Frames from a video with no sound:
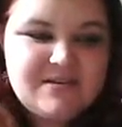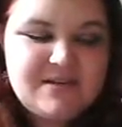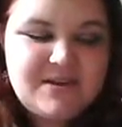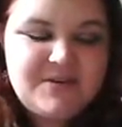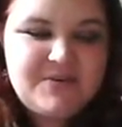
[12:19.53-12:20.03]

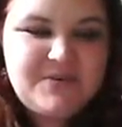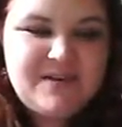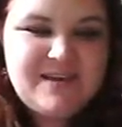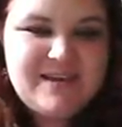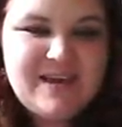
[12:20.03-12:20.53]
So
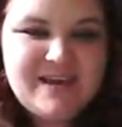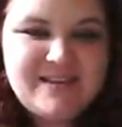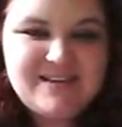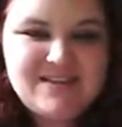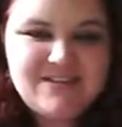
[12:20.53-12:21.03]
yeah,
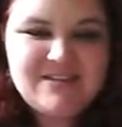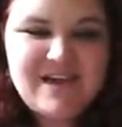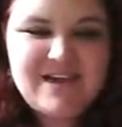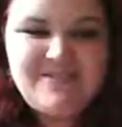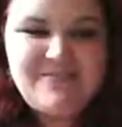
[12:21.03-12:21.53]
this just
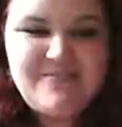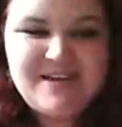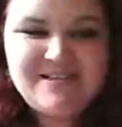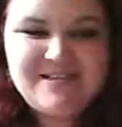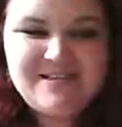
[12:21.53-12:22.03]
kind of
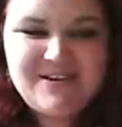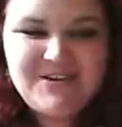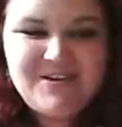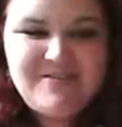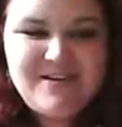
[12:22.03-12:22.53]
rests
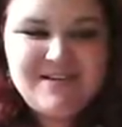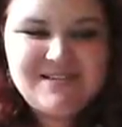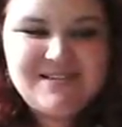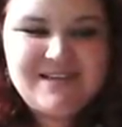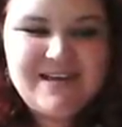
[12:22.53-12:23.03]
on your
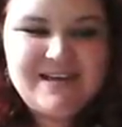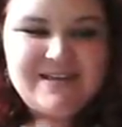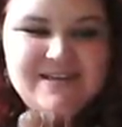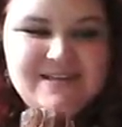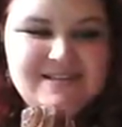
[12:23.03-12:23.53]
wrist like
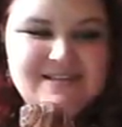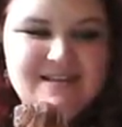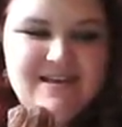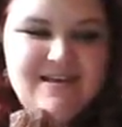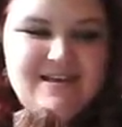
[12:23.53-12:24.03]
this,
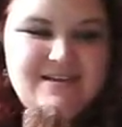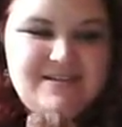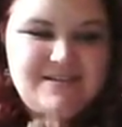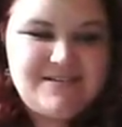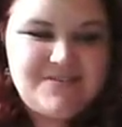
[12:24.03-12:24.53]
and
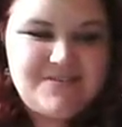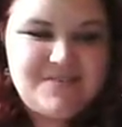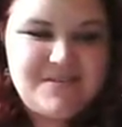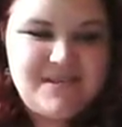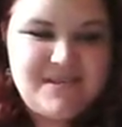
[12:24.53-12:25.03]
you do up
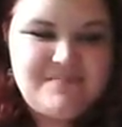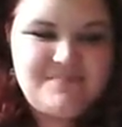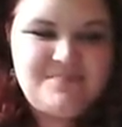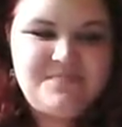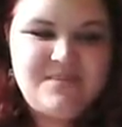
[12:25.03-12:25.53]

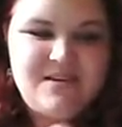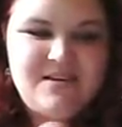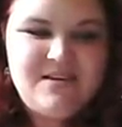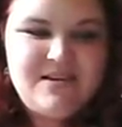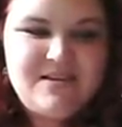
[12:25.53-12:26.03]

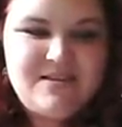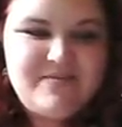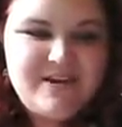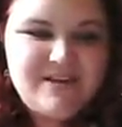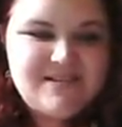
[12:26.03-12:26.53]
the
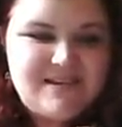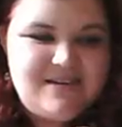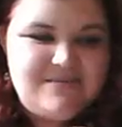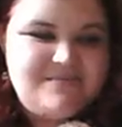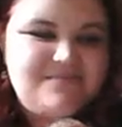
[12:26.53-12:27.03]

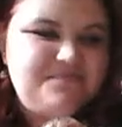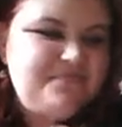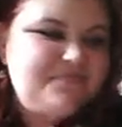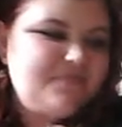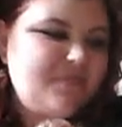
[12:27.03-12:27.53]
bracelet.
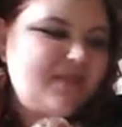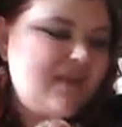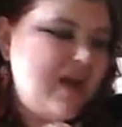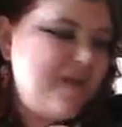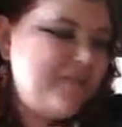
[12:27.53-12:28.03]

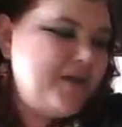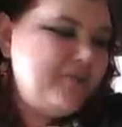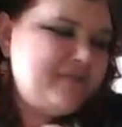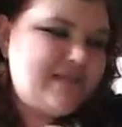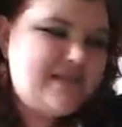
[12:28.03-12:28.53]
It
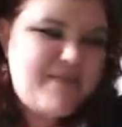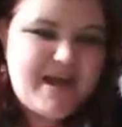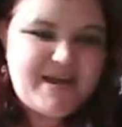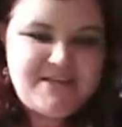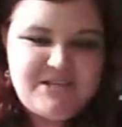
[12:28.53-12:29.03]
comes in the
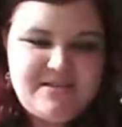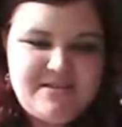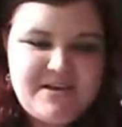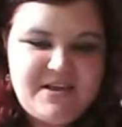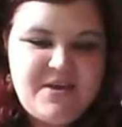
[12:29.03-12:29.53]
packaging
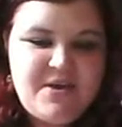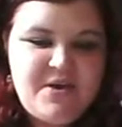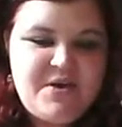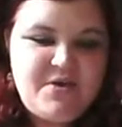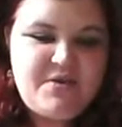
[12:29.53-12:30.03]
that
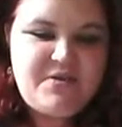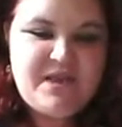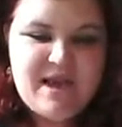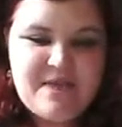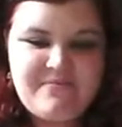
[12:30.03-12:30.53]
all the
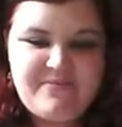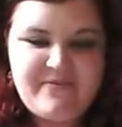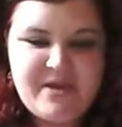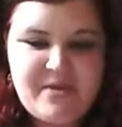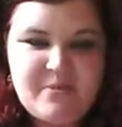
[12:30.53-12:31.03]

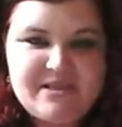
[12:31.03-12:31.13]
Vivienne